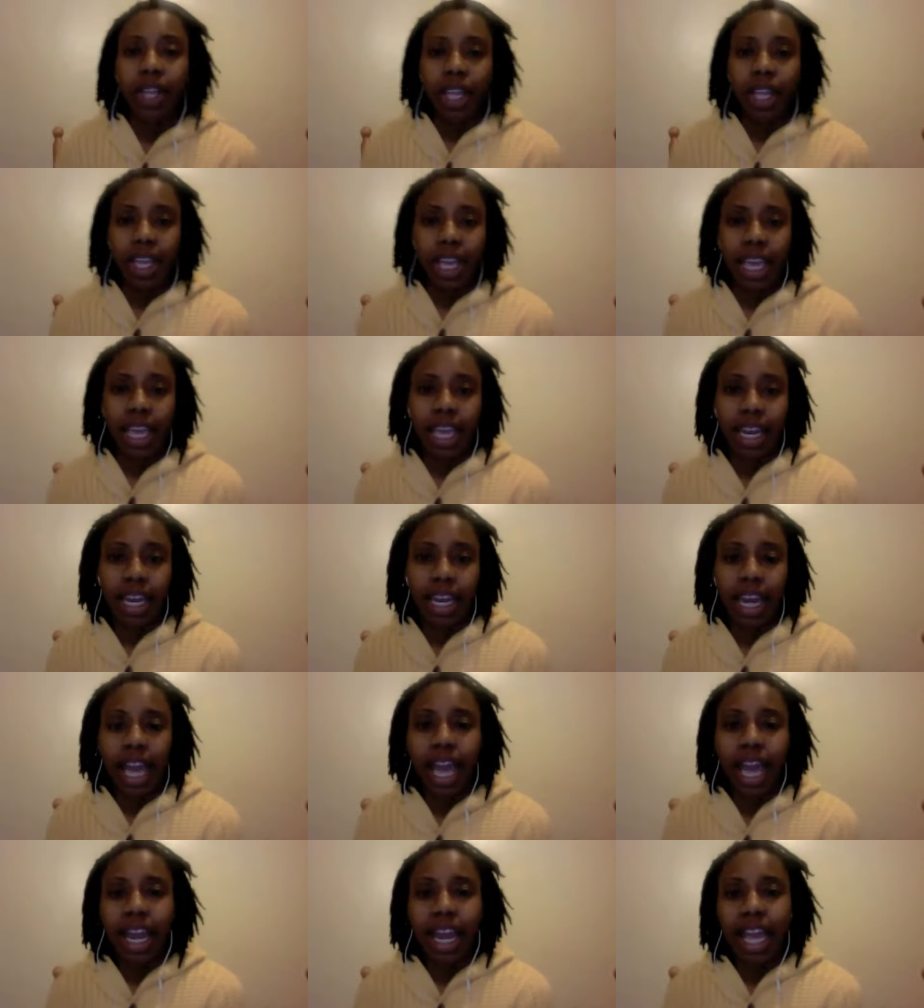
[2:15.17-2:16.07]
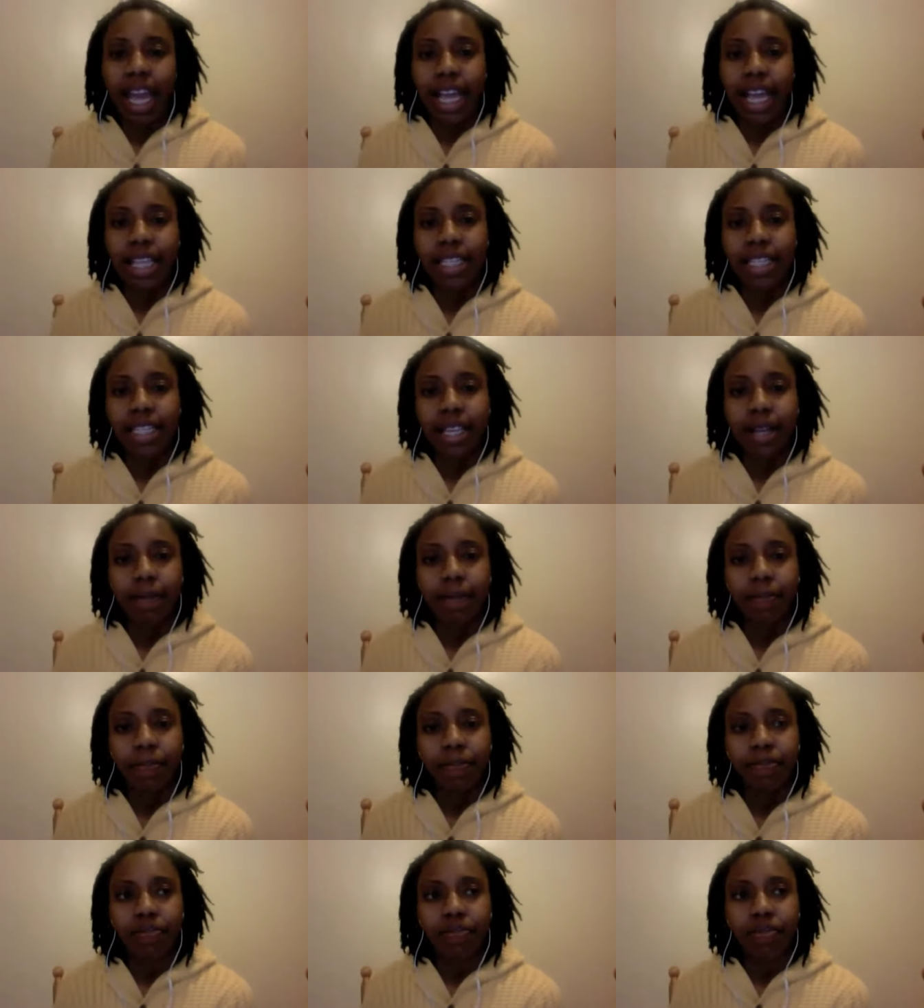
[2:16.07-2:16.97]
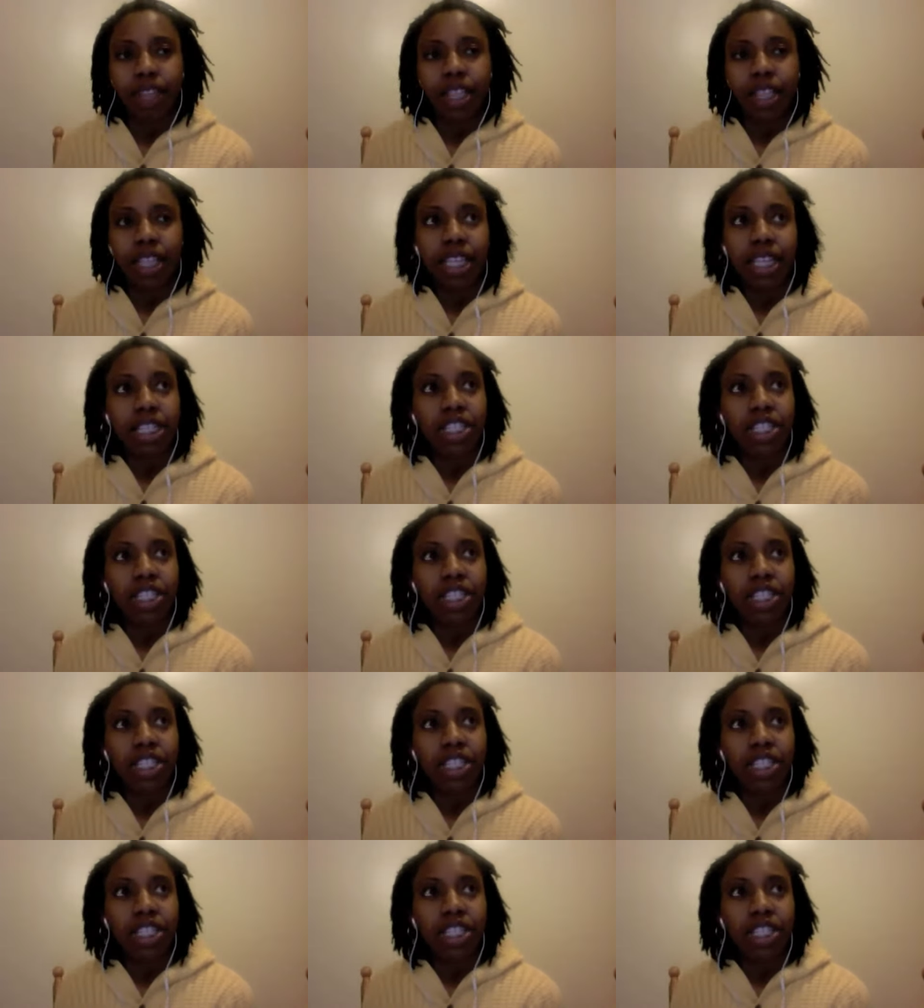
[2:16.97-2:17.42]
and not as um, these